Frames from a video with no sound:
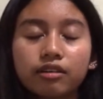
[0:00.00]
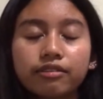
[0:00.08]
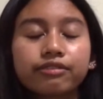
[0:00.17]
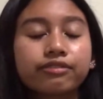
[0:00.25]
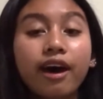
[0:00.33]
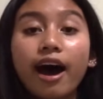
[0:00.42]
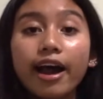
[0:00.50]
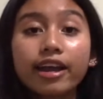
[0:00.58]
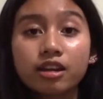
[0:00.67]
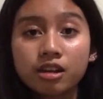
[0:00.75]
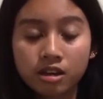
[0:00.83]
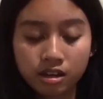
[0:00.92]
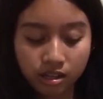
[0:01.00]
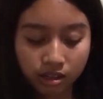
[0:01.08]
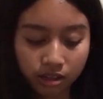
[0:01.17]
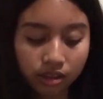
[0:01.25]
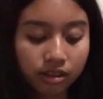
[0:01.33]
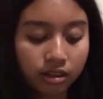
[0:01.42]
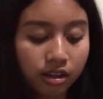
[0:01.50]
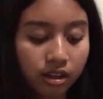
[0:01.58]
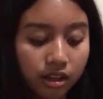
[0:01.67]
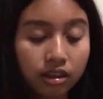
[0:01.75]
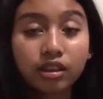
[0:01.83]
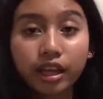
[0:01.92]
fine
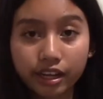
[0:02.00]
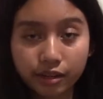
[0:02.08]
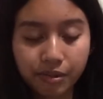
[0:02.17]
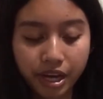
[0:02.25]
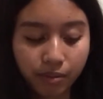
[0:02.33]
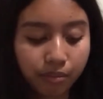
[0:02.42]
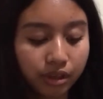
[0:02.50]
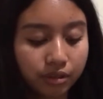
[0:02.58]
line paper.